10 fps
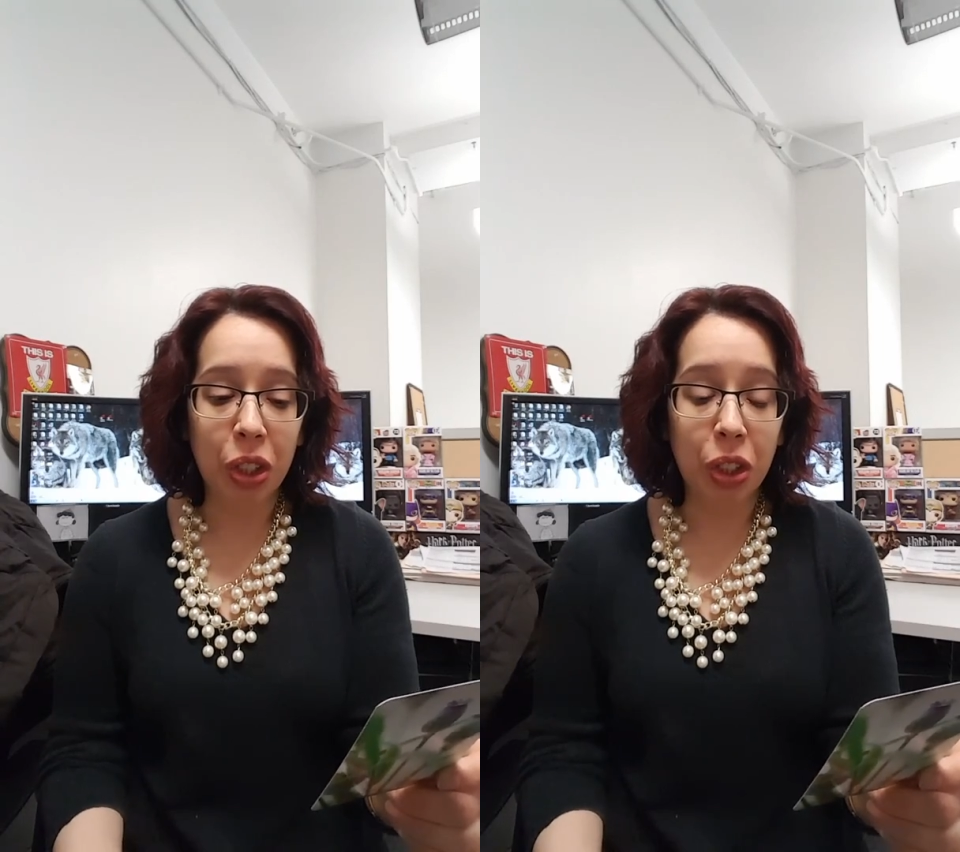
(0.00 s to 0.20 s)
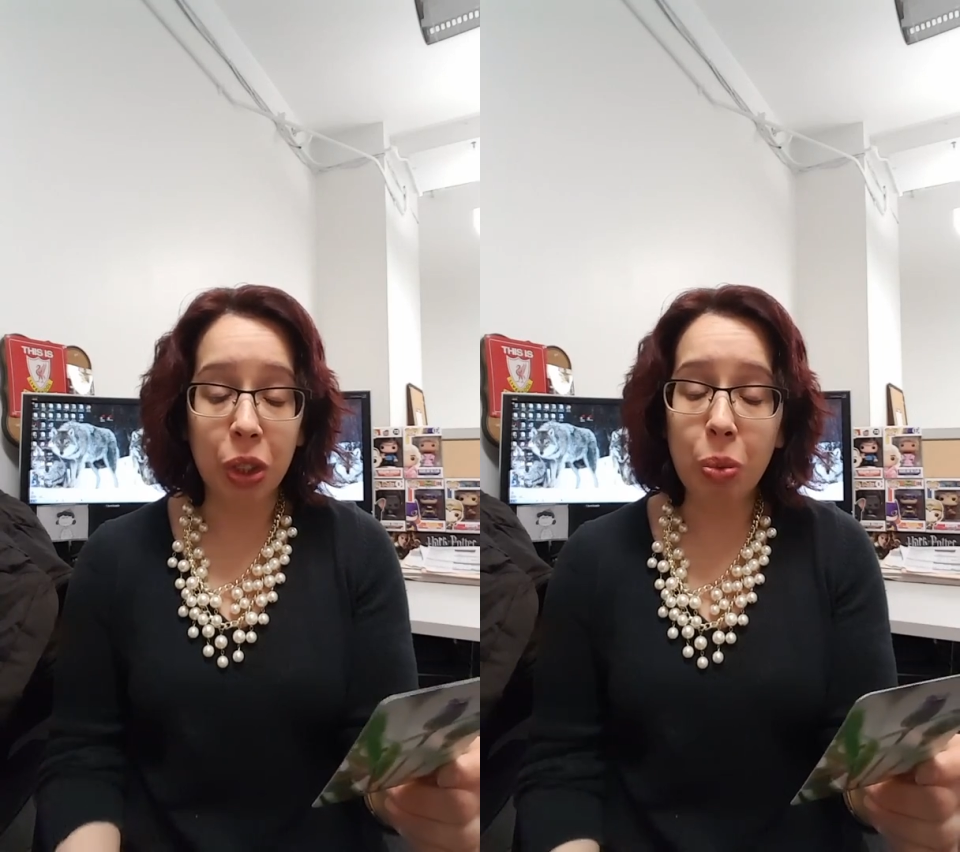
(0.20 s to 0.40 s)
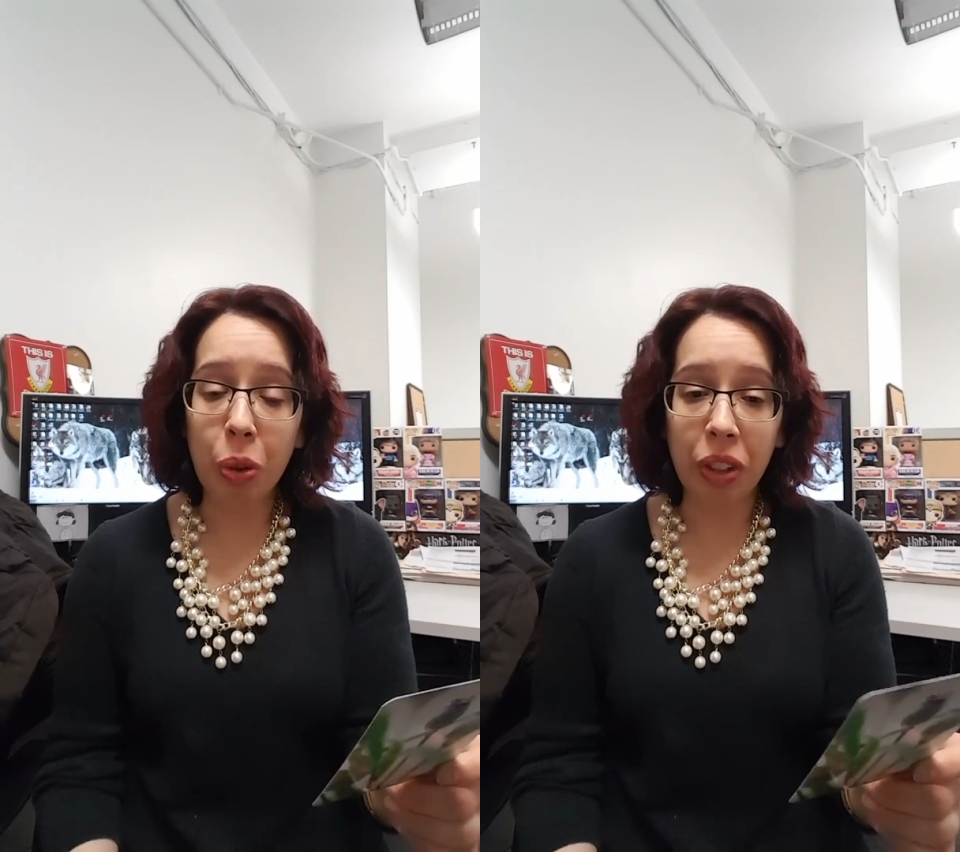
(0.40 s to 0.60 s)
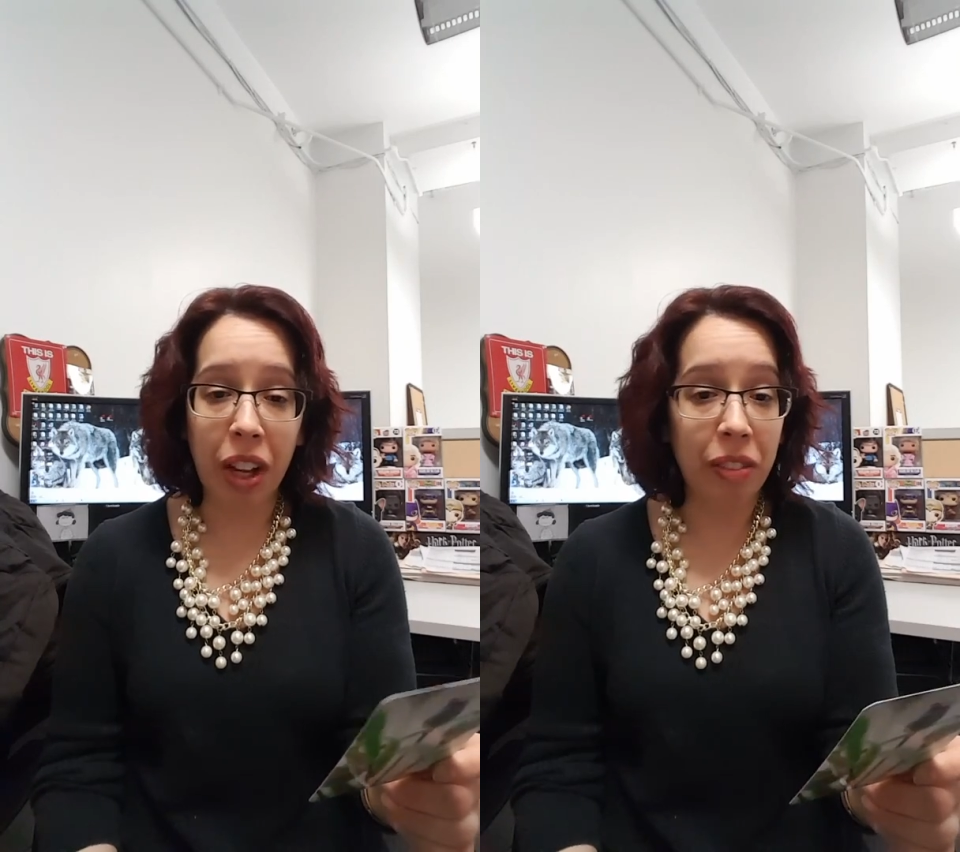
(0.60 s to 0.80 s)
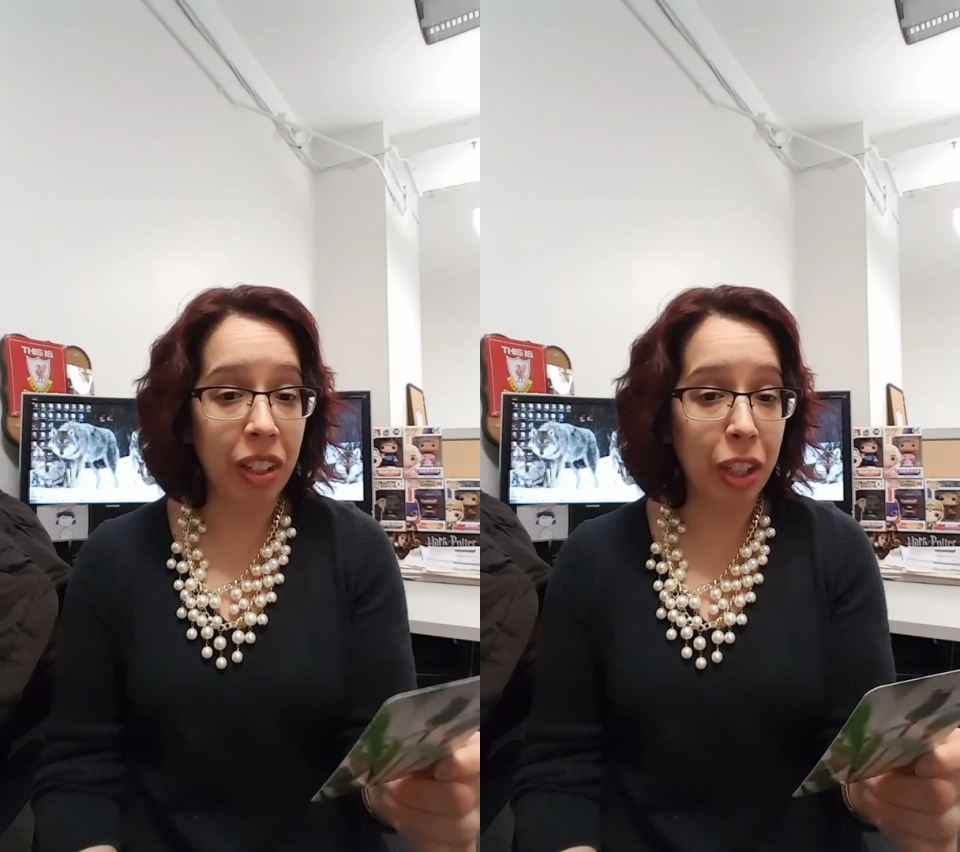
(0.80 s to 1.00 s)
you won't
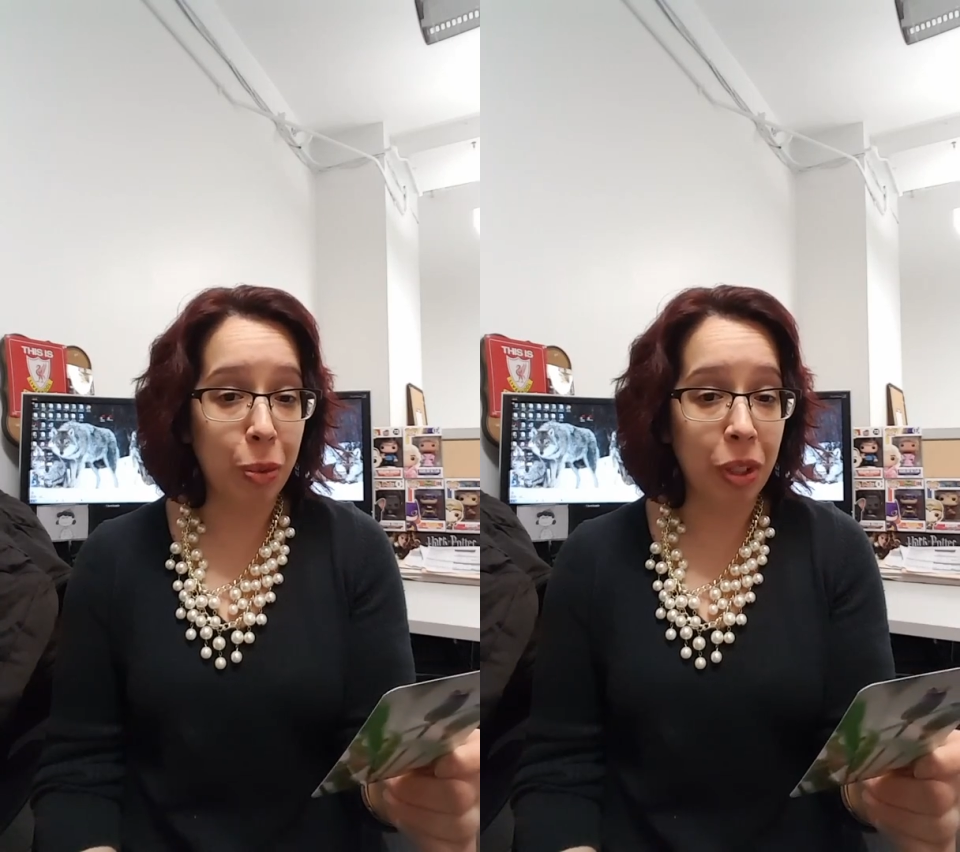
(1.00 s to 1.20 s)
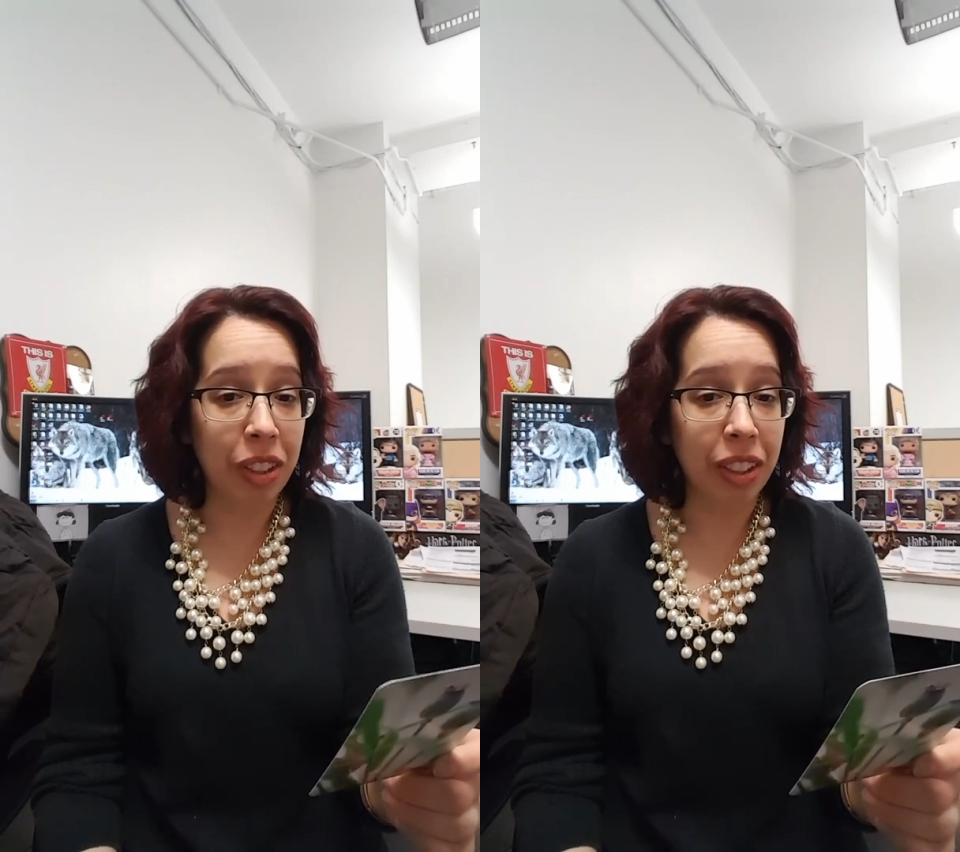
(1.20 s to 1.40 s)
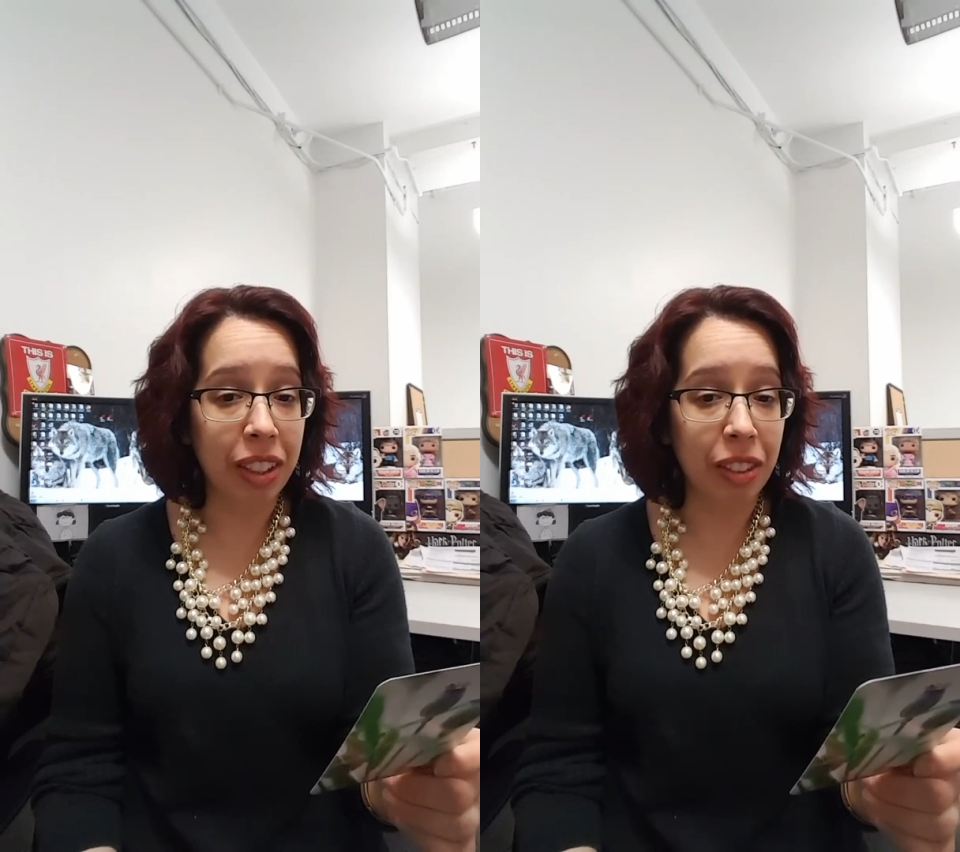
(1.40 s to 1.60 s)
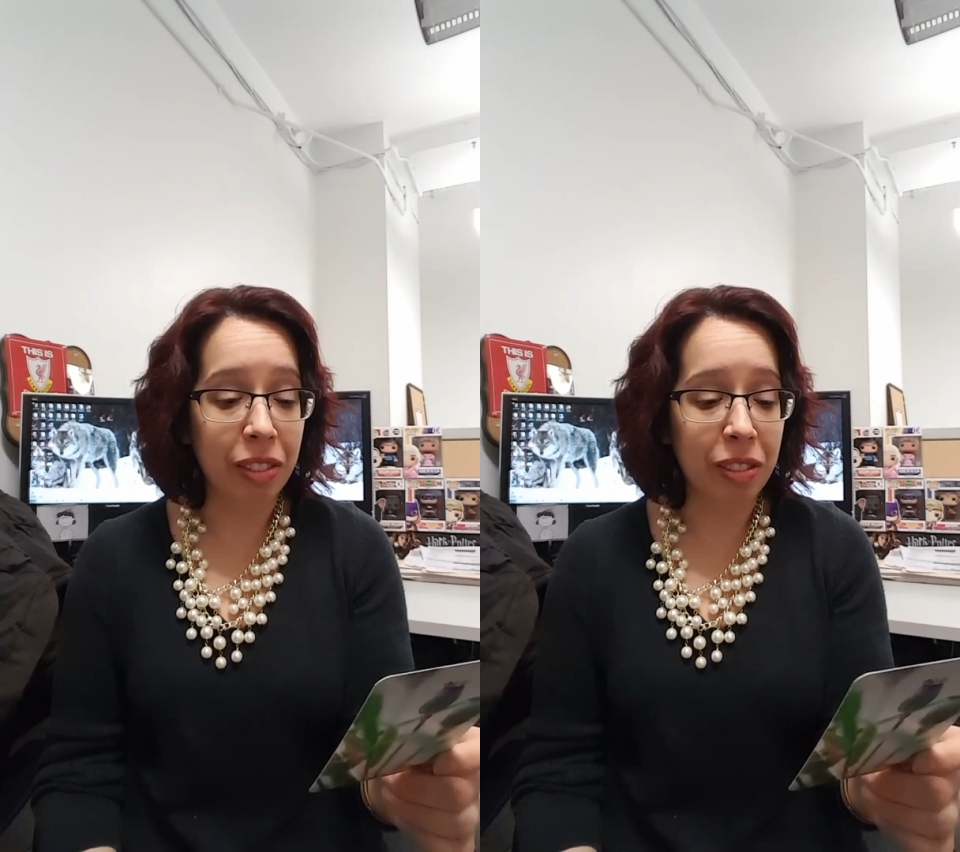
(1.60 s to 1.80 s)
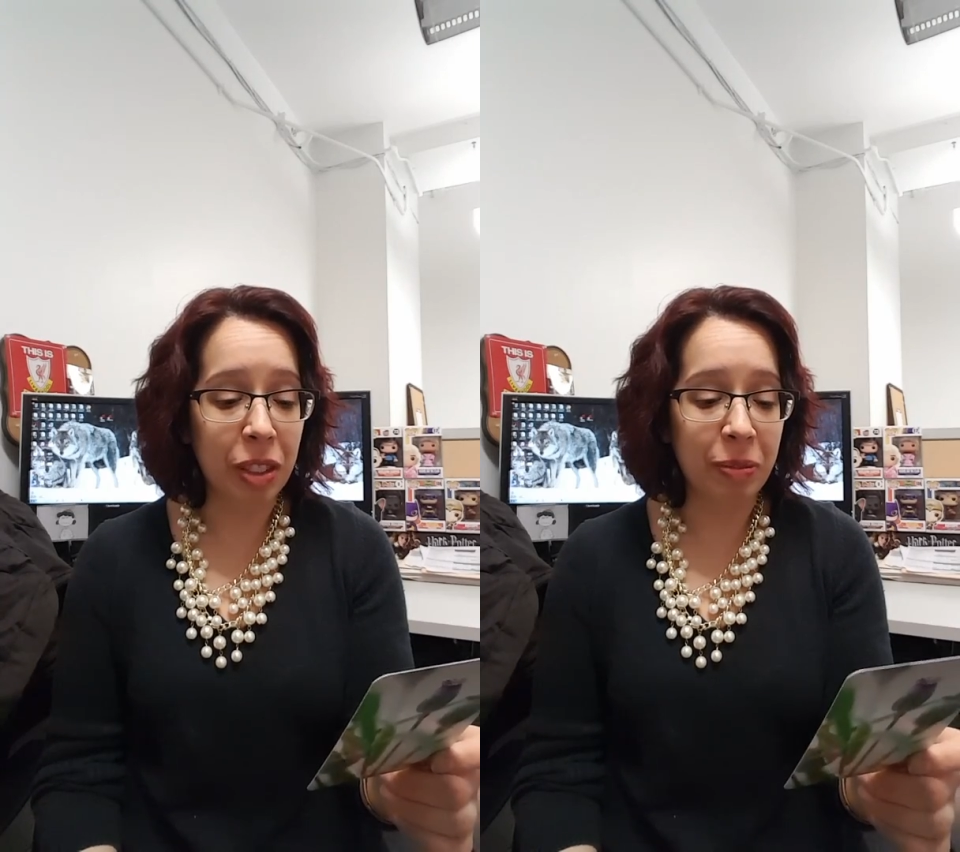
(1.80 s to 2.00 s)
have anywhere to
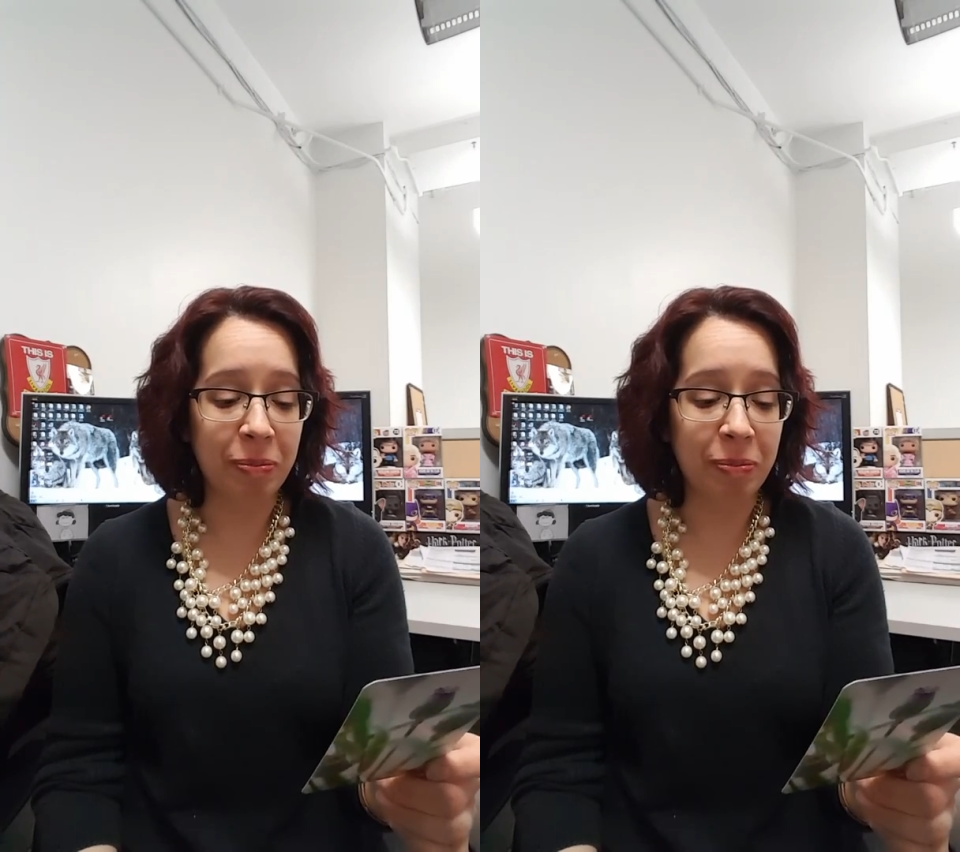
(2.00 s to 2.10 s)
live.